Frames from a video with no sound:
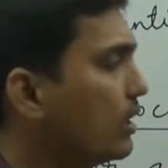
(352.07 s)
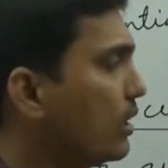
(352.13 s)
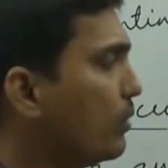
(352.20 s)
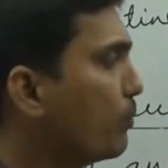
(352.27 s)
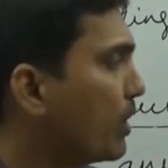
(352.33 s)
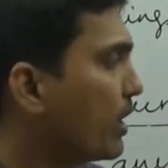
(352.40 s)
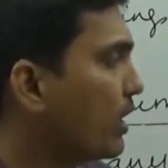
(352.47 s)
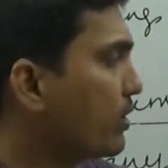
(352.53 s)

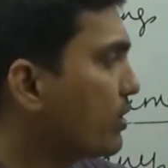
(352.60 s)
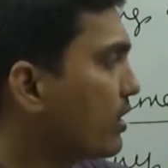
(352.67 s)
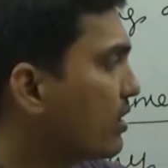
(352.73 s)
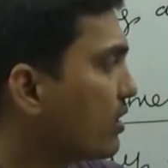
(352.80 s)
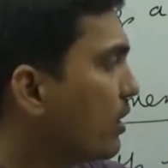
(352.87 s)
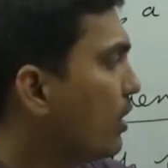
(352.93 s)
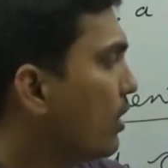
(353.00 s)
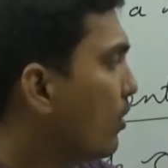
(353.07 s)

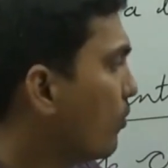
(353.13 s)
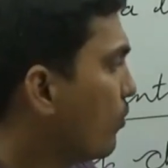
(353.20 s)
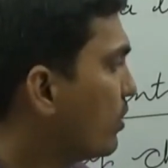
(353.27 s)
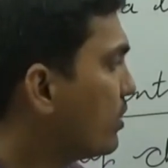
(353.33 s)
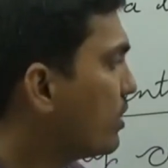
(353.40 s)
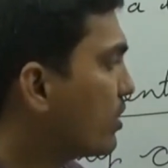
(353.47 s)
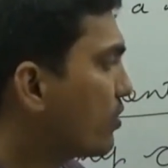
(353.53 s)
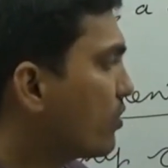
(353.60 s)
implications, we
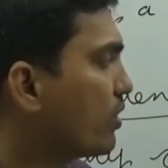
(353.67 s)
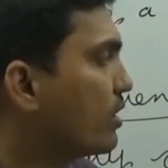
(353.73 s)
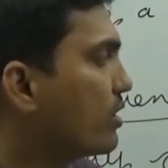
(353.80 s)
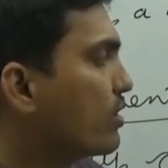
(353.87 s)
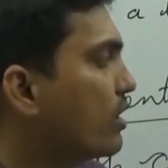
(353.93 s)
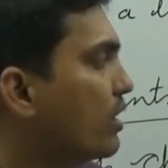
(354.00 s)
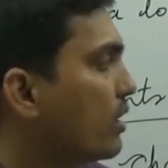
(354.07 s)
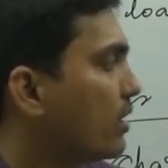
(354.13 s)
just
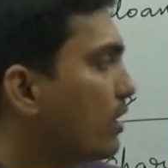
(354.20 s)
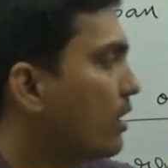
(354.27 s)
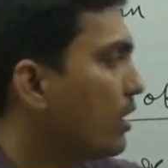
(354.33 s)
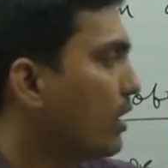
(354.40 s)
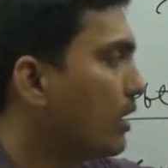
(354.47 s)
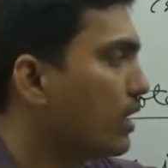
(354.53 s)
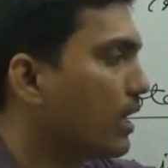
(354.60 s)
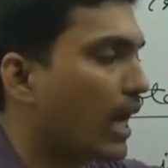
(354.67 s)

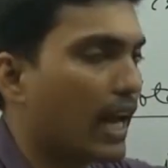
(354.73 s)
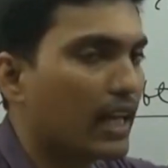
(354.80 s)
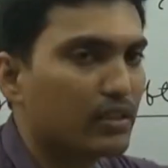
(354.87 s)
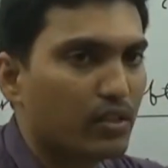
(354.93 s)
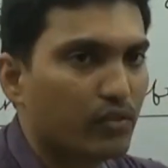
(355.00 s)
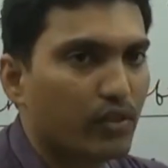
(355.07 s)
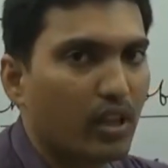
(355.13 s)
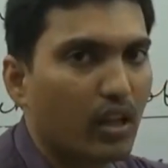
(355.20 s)
registered in the
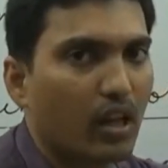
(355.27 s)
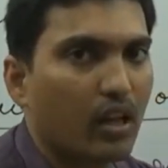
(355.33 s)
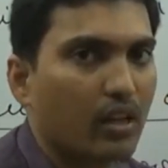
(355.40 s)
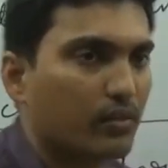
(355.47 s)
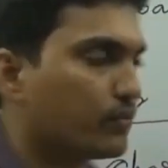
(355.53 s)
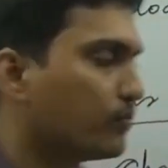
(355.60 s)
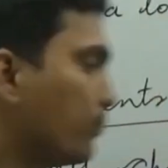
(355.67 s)
hands of the law,